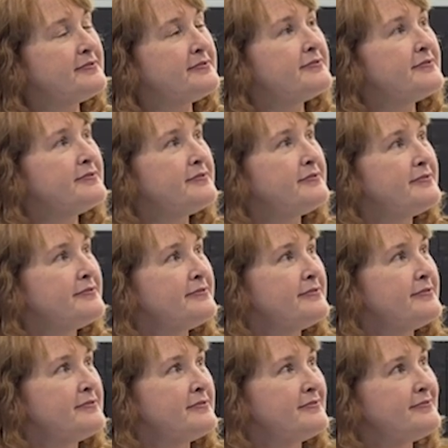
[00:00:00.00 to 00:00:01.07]

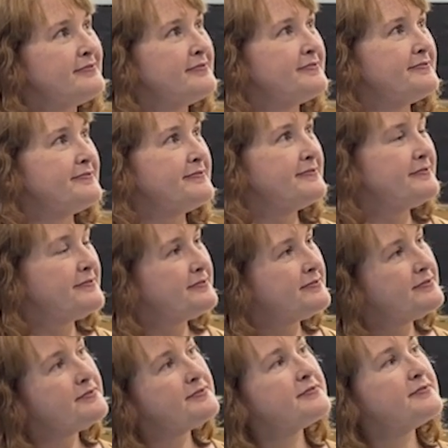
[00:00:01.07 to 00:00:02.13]

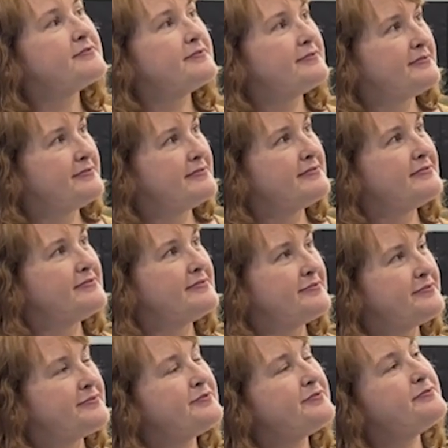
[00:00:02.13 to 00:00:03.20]

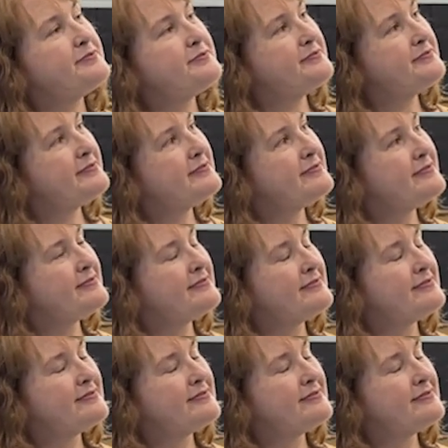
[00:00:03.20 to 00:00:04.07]
This person isn't speaking.